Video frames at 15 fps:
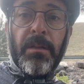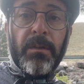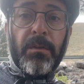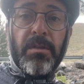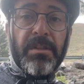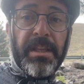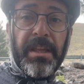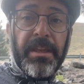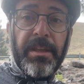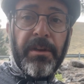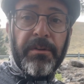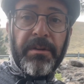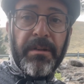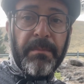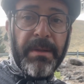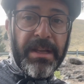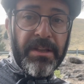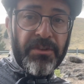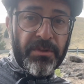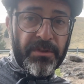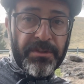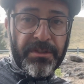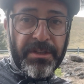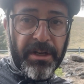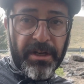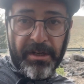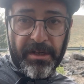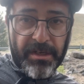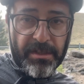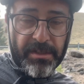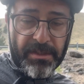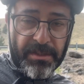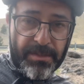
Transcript: to stay here on a bench on the darkness